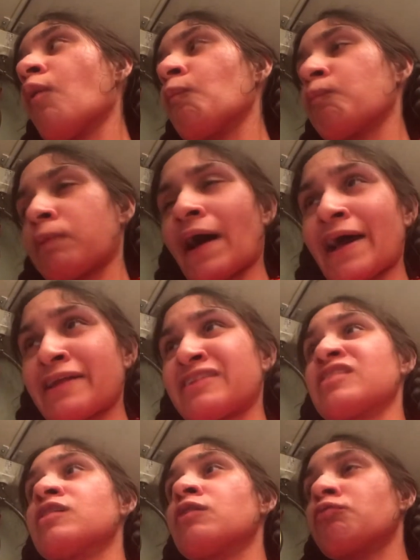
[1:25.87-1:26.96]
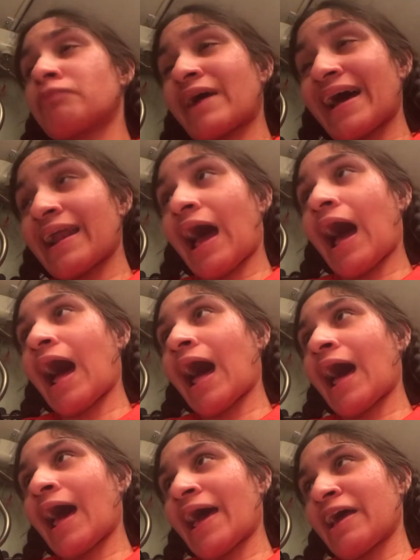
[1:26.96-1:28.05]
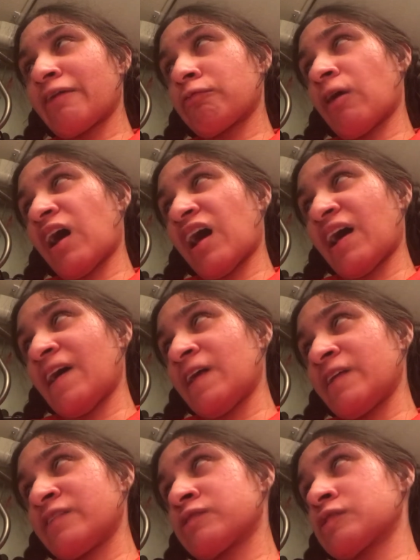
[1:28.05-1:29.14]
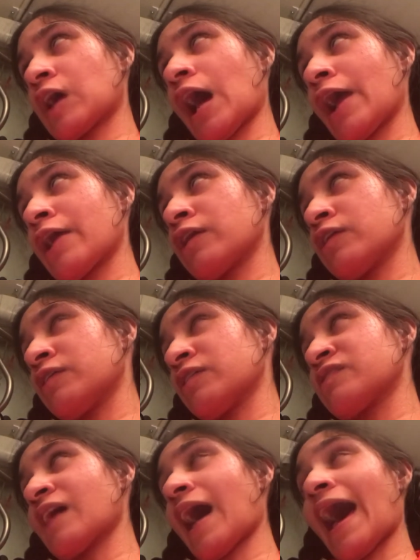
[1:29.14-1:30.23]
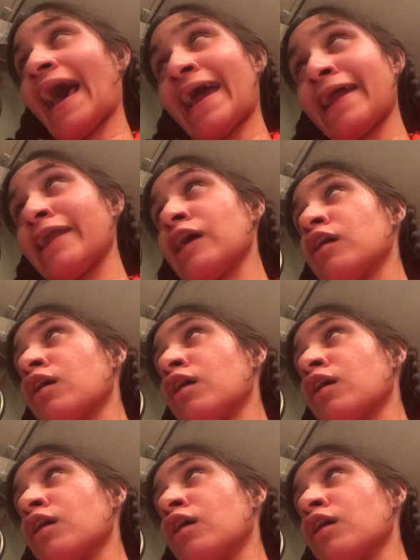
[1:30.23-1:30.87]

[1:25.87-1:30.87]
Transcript: but when I was trying to decide